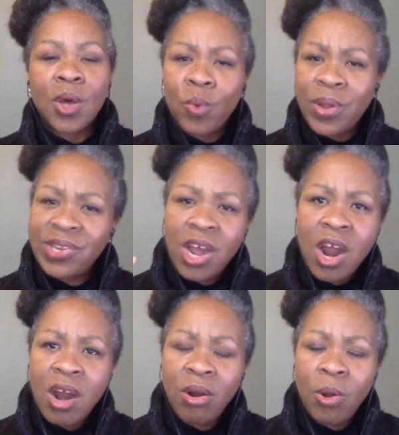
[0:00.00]
What's the
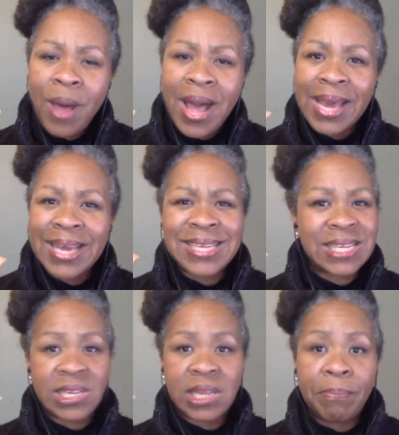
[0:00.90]
ROI? Is
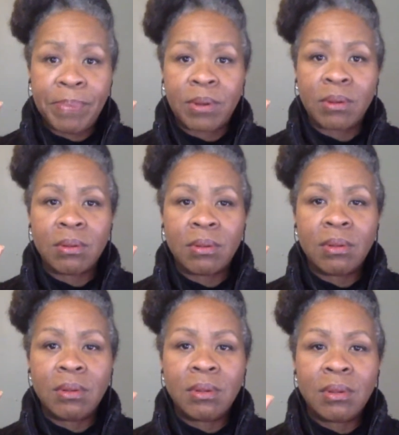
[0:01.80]
it simple?
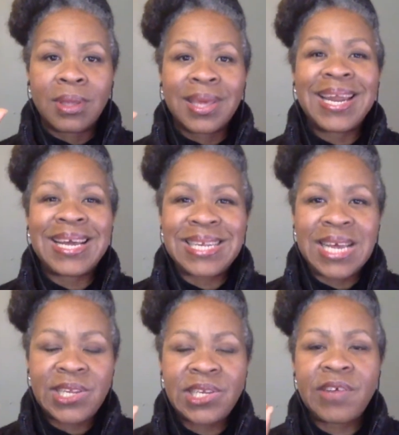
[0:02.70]
Can I
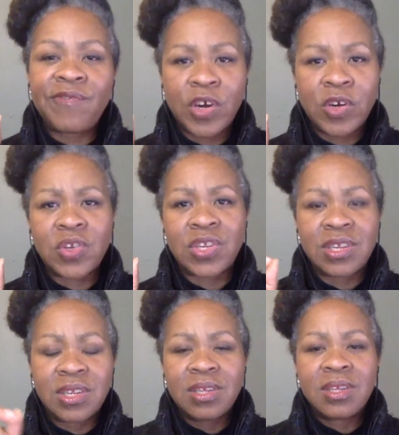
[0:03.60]
test it
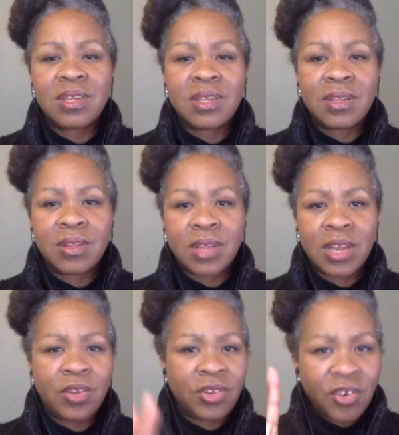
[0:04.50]
first?
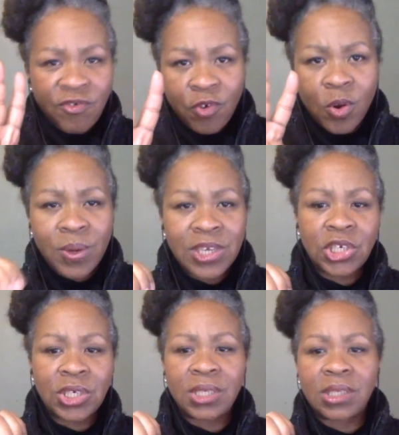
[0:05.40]
Those are the four
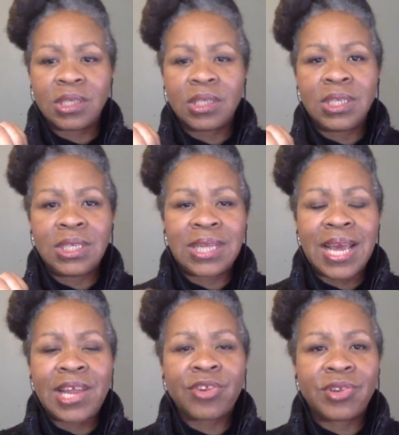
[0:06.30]
questions you need to
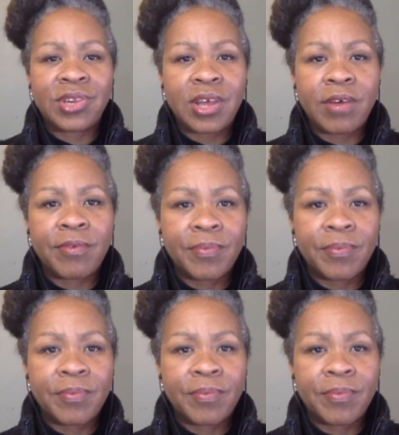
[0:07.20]
ask yourself.